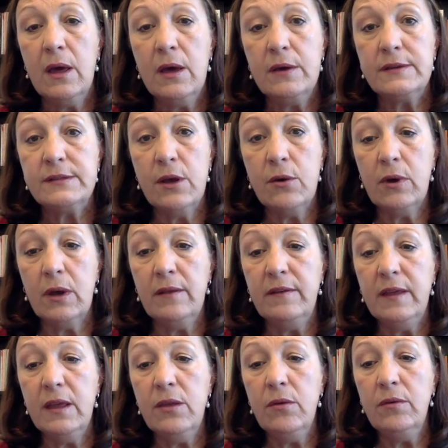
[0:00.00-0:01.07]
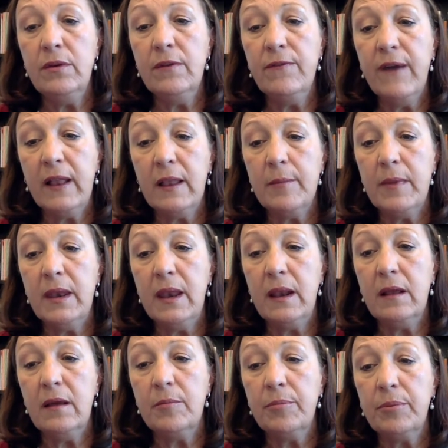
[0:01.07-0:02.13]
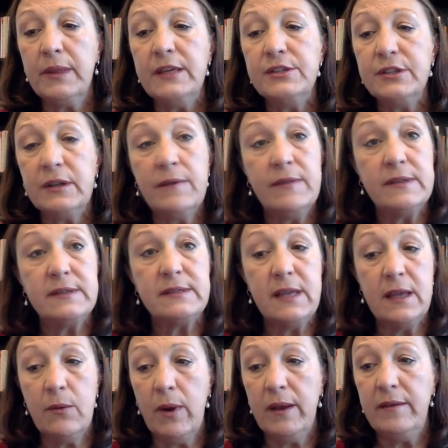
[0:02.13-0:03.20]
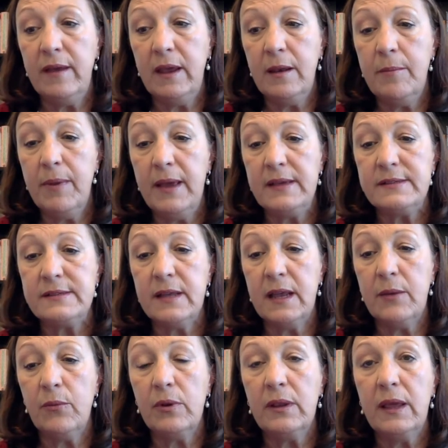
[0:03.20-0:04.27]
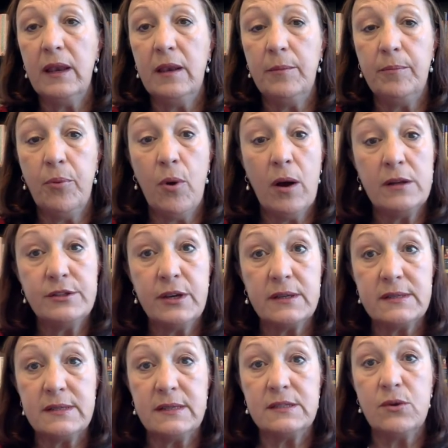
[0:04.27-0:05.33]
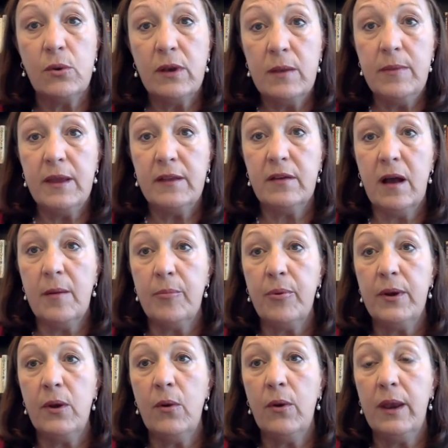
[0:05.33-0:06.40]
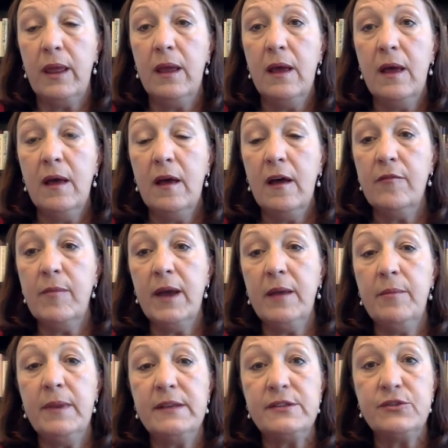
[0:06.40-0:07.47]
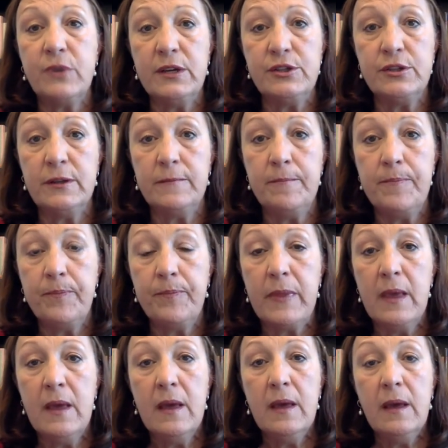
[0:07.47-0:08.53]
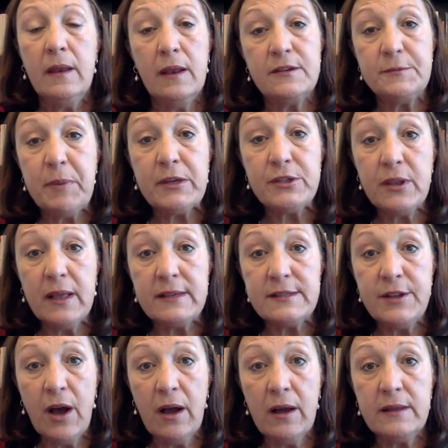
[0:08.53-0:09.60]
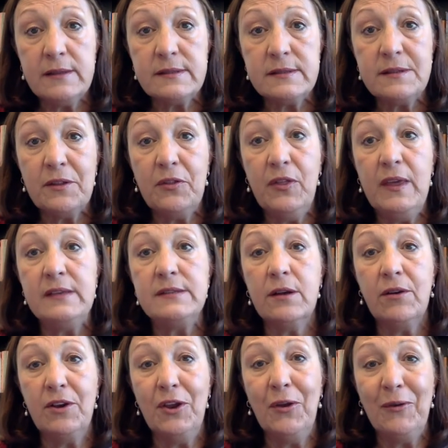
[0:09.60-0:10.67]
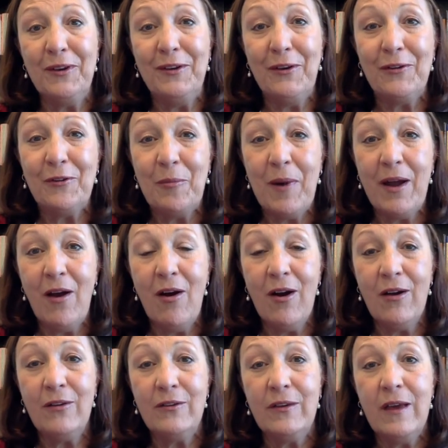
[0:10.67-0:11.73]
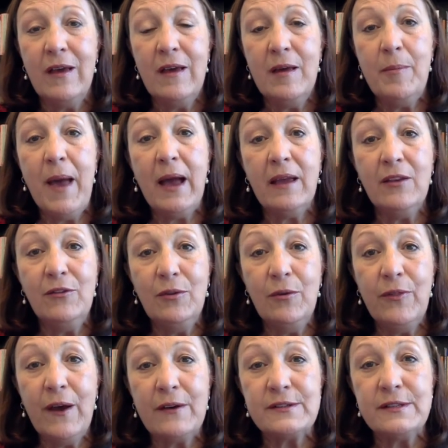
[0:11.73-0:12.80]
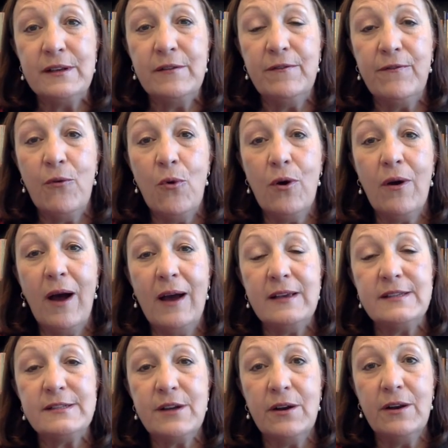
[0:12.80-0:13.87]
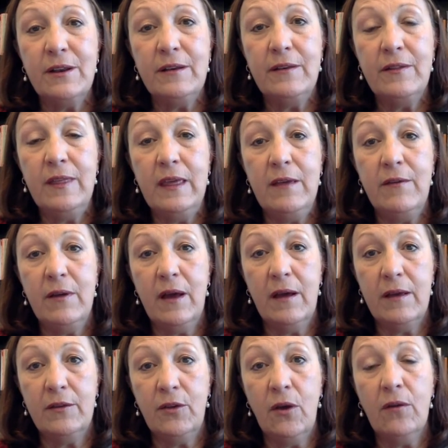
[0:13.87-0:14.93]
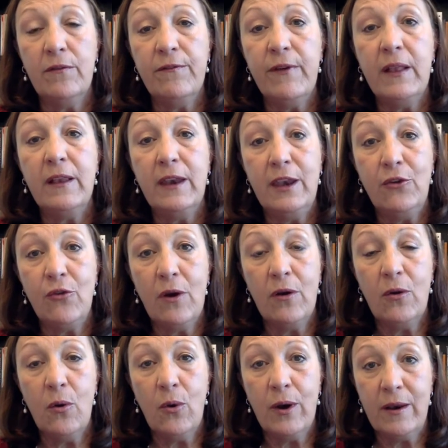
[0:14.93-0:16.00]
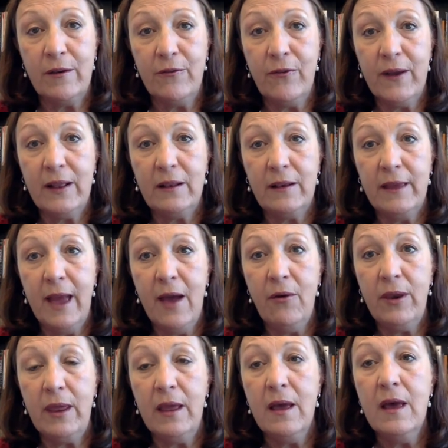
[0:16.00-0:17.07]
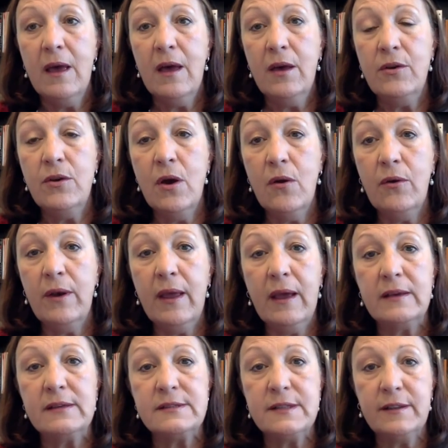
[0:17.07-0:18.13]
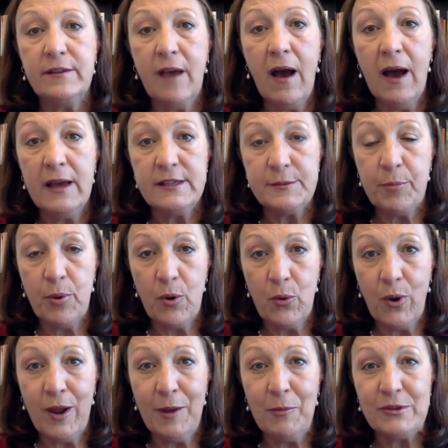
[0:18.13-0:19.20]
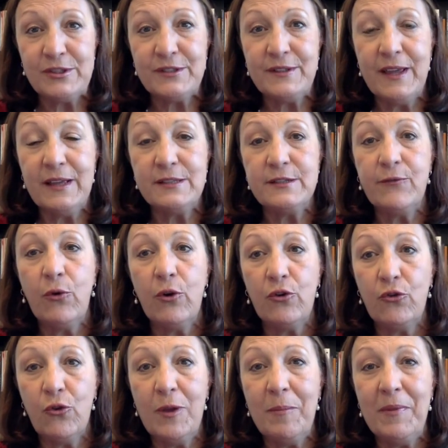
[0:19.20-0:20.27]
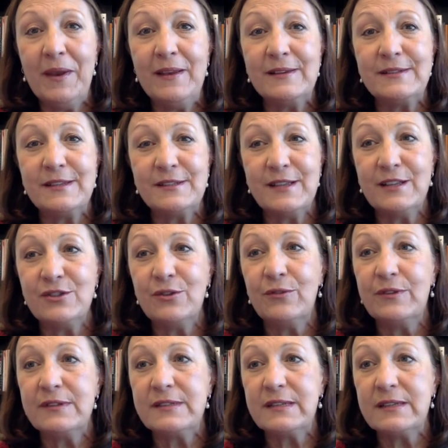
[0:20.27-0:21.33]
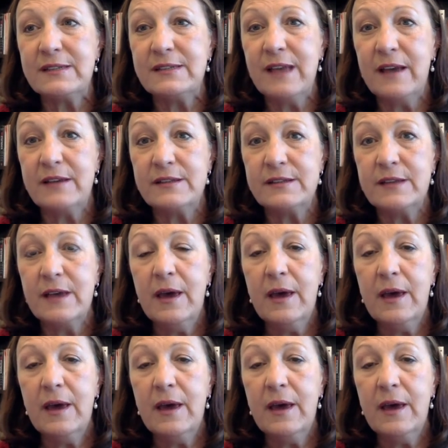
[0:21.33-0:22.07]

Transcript: So continued development and completion of this statewide database and related projects is going to be a top priority of my administration. Now, specialized dockets, these are near and dear to my heart. Back in 2004, I started the Adult Felony Drug Court in Franklin County, known as the TIES program, which stands for Treatment is Essential to Success.